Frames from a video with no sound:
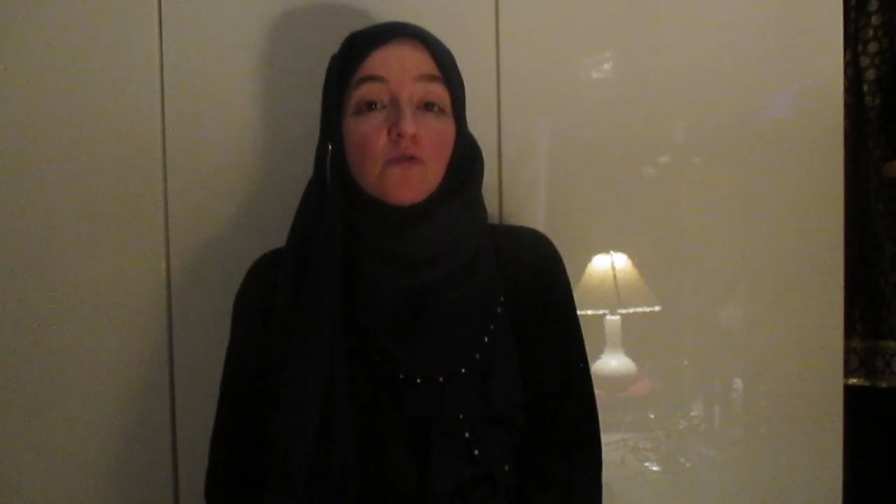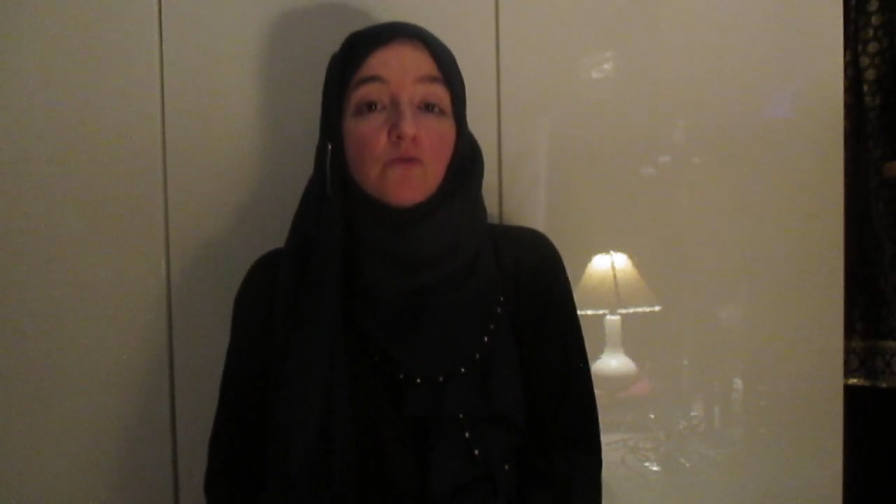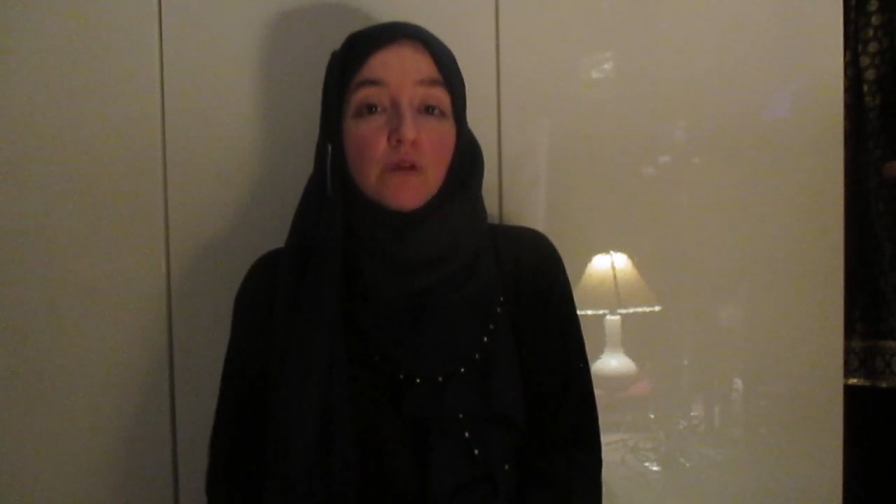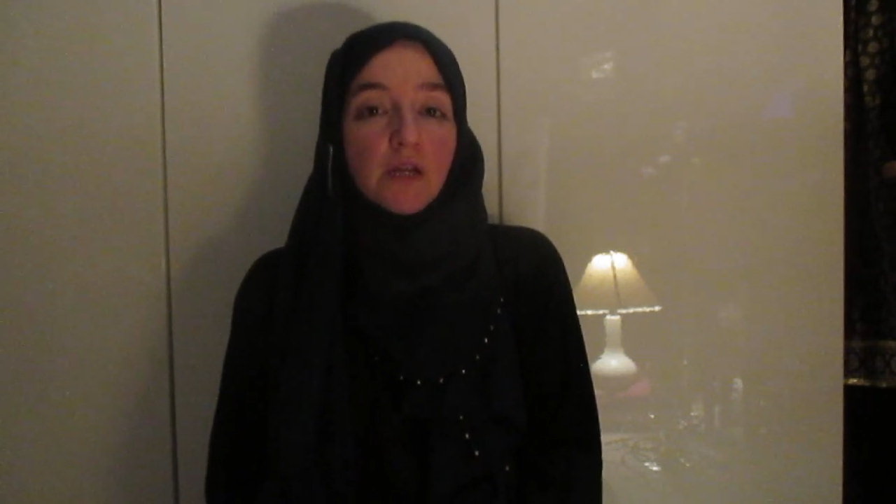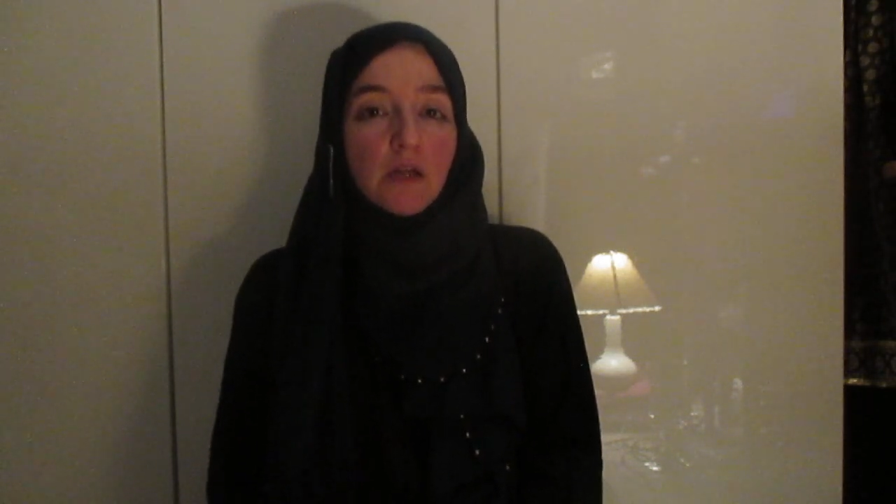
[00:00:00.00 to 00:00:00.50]

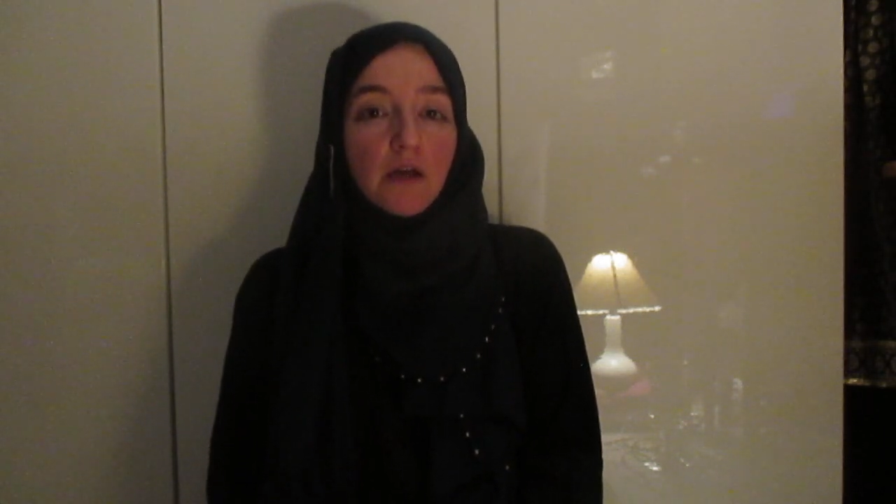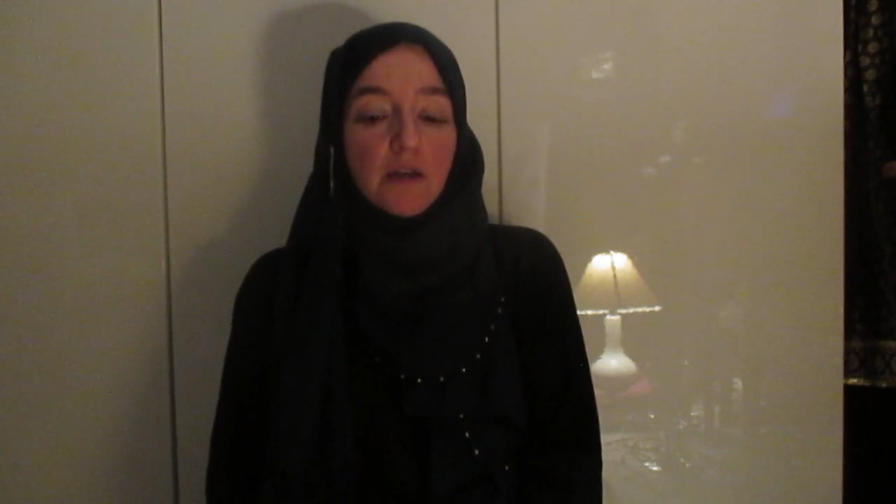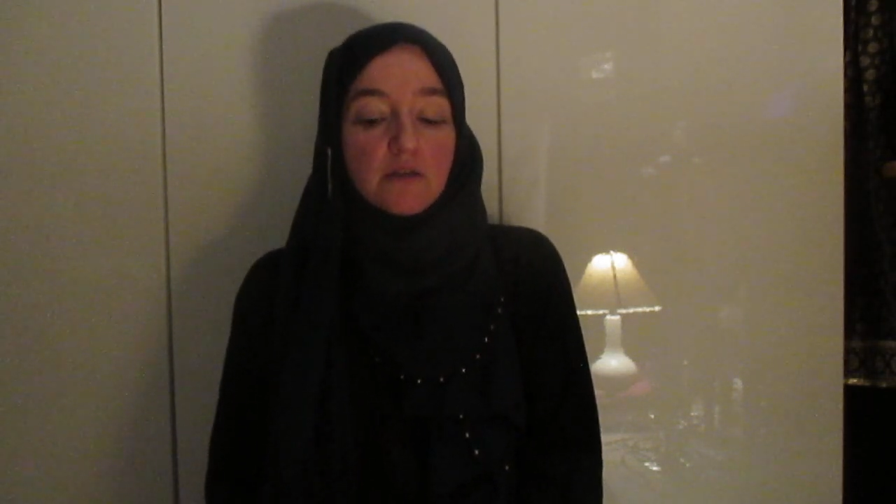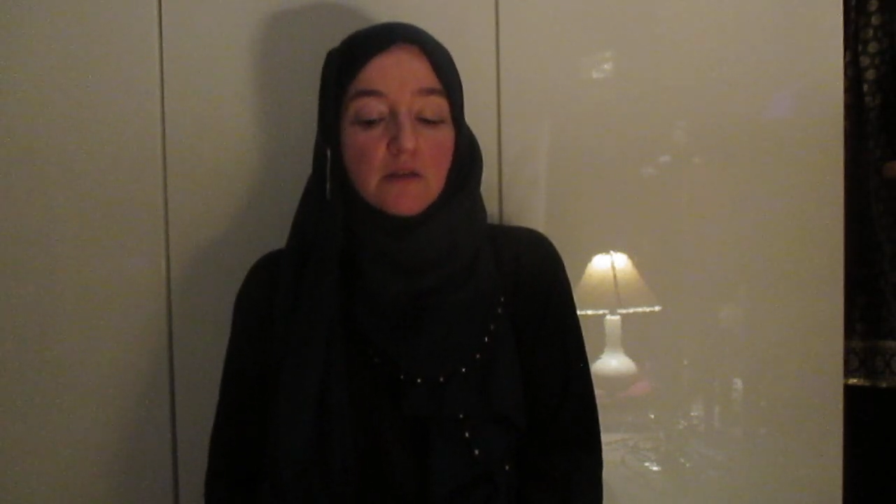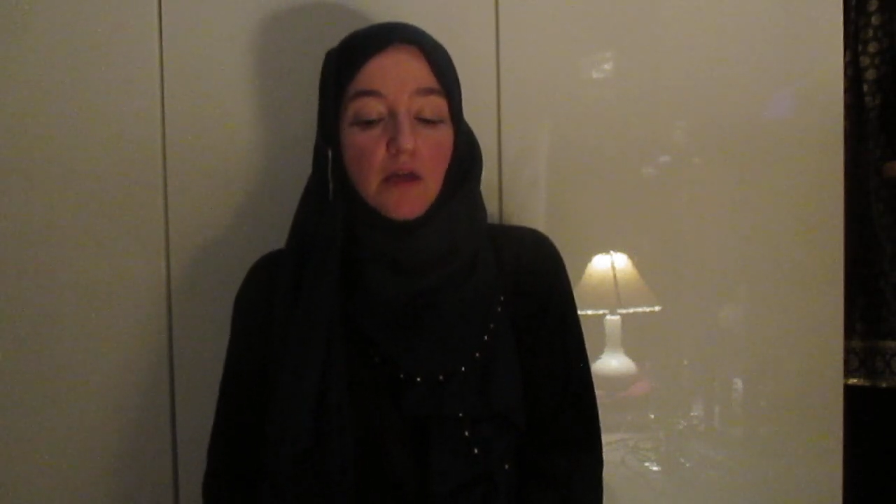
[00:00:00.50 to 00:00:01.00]

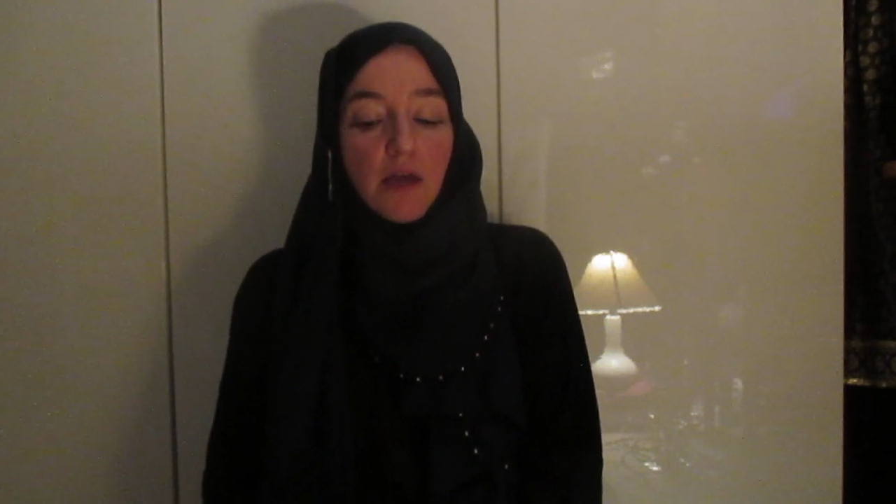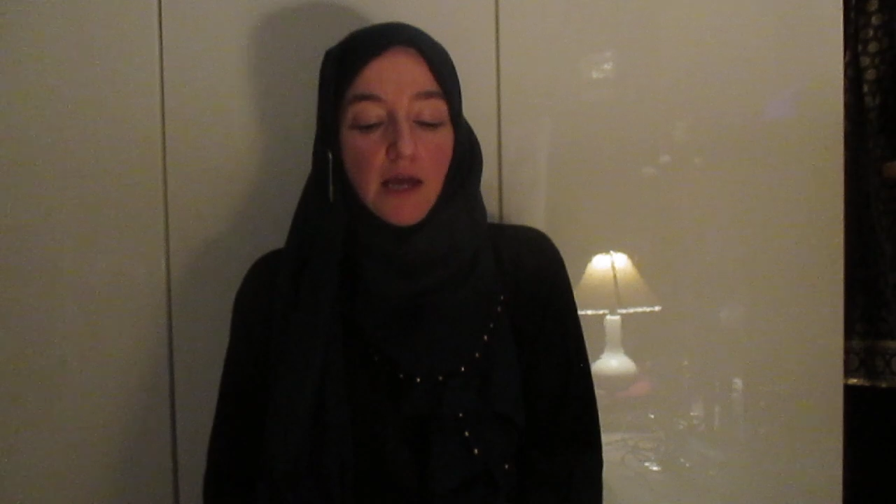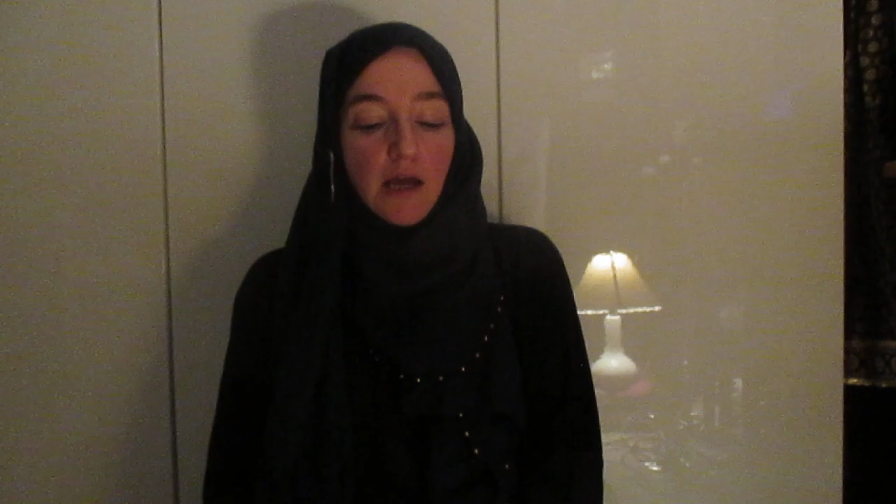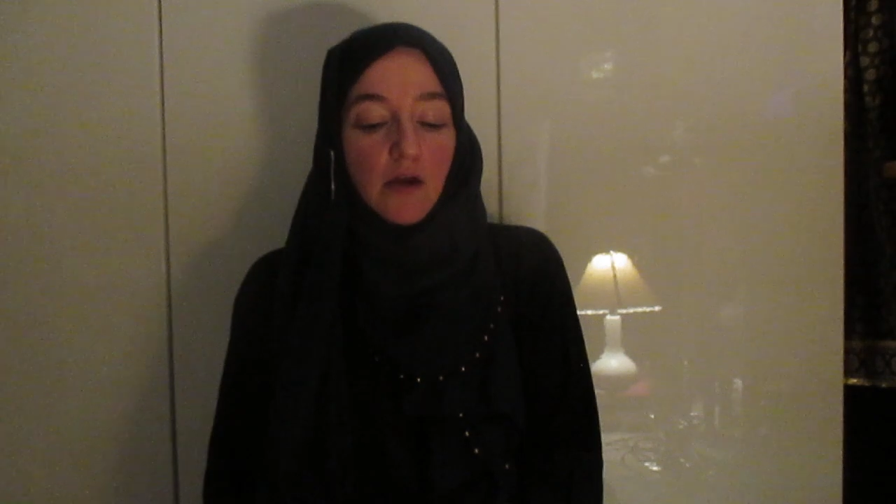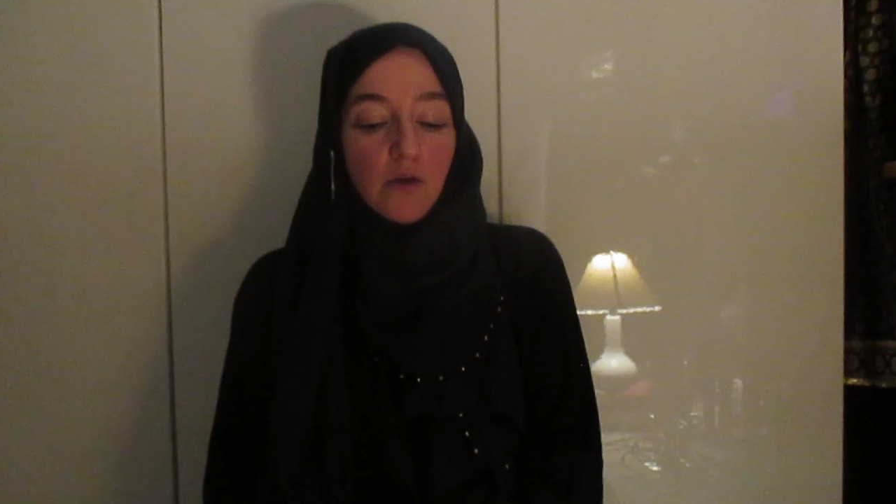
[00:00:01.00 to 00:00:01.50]
realize
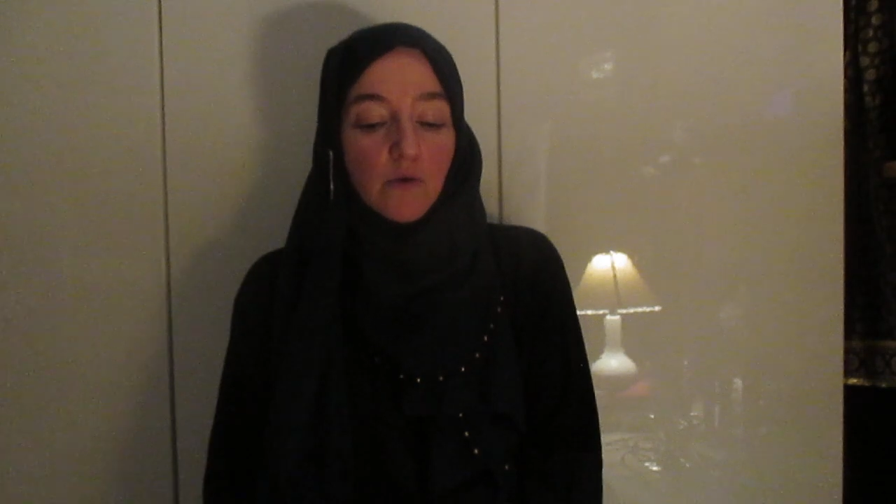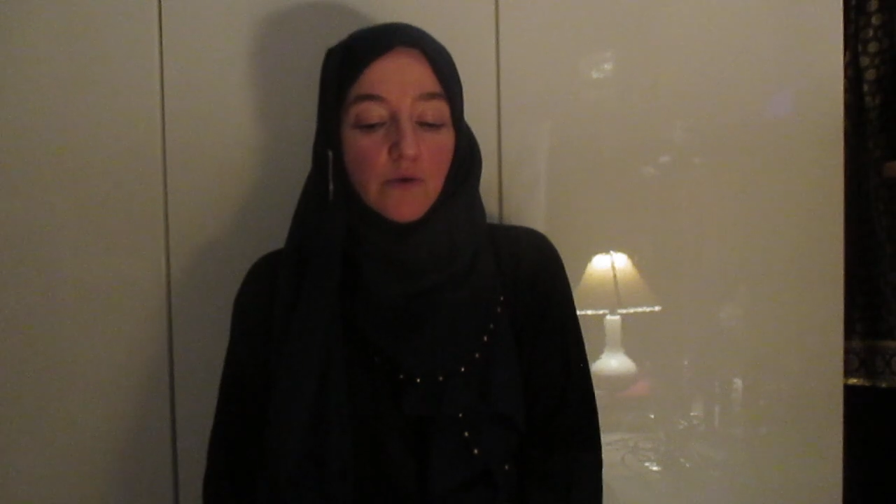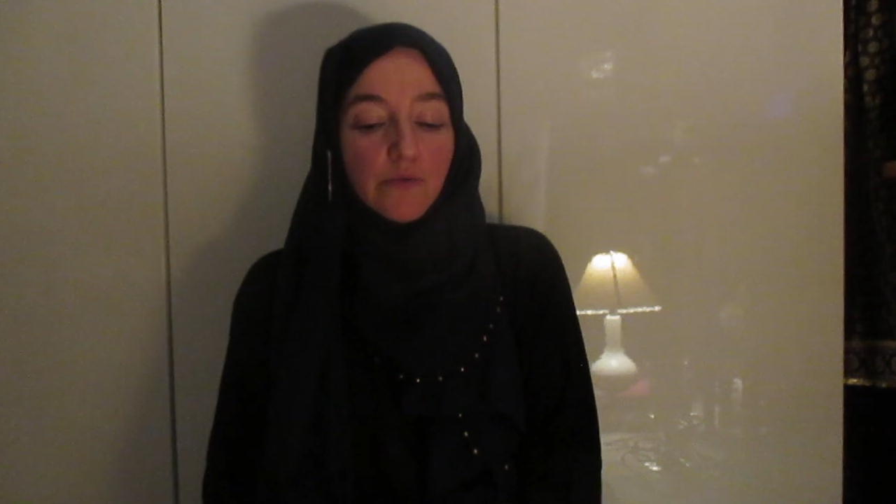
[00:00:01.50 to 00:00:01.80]
how